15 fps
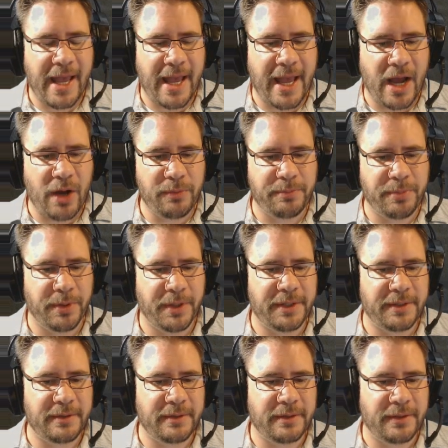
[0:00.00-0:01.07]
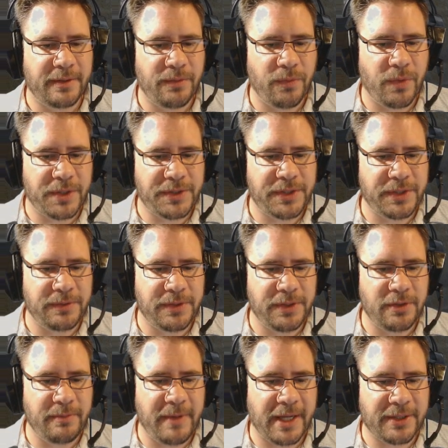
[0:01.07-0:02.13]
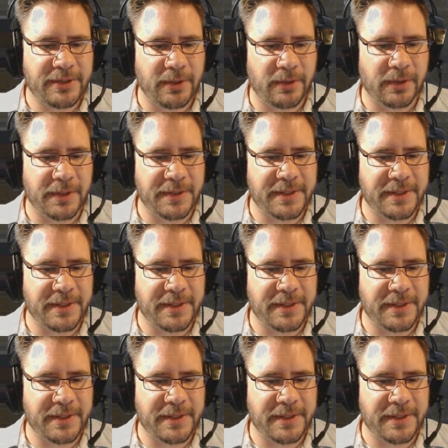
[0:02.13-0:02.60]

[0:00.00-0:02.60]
output, once you do make Soul Urns,